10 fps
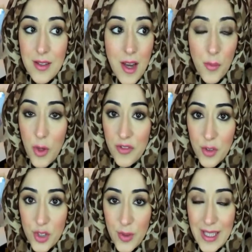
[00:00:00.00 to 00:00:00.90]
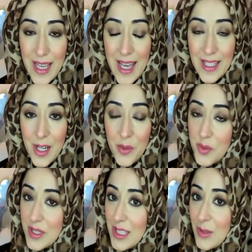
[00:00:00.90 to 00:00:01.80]
time whatever you're doing, and I
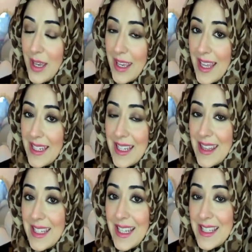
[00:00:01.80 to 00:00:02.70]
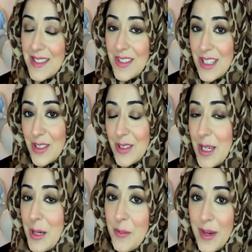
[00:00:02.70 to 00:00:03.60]
will see you again in the next video.
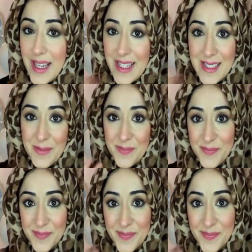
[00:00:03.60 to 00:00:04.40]
Bye guys.